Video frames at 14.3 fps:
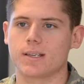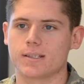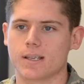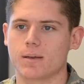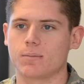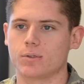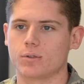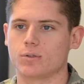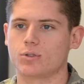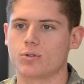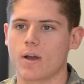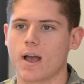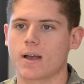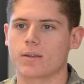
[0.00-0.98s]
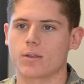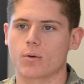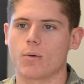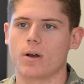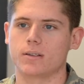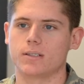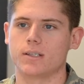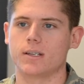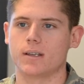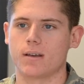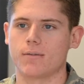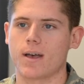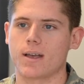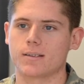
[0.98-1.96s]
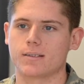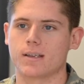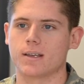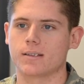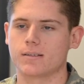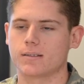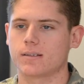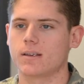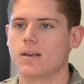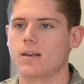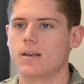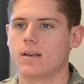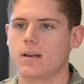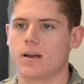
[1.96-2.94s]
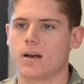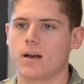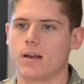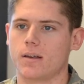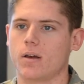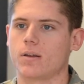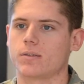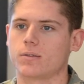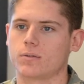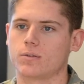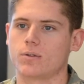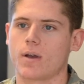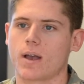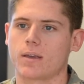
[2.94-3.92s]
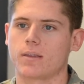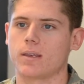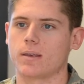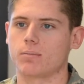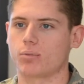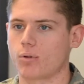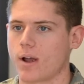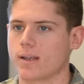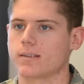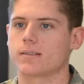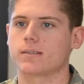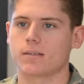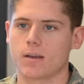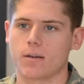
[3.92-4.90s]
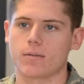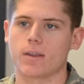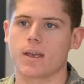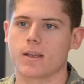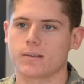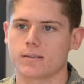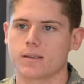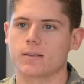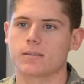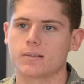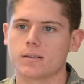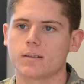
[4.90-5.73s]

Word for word: is able to track the quantity of assets uh, and also track the price of the assets.